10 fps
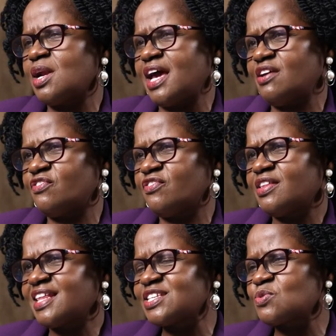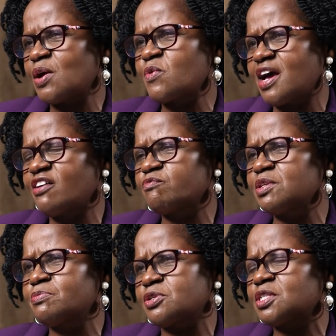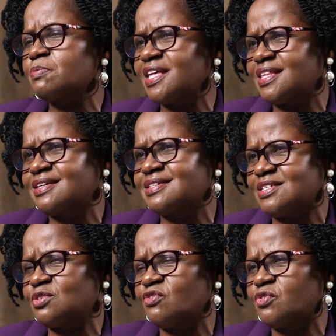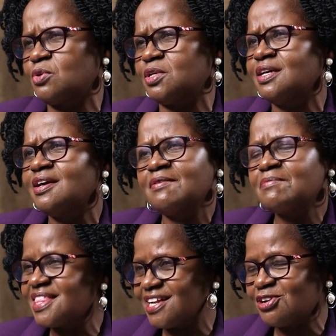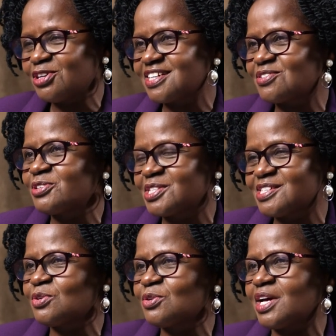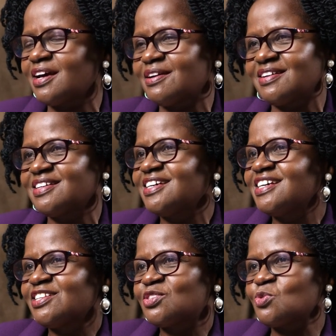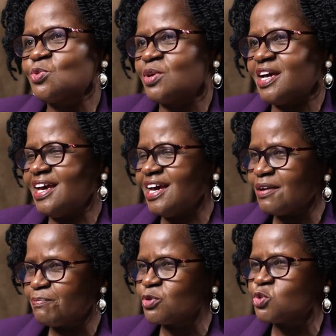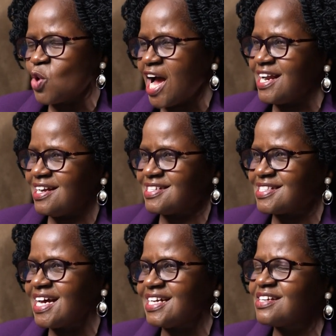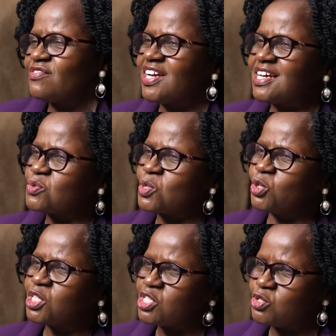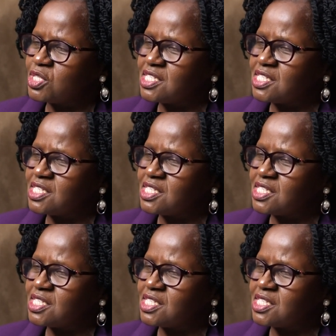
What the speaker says: your life. That's where we have been brought by the grace of God. May the Lord continue to help you to understand. Even as we continue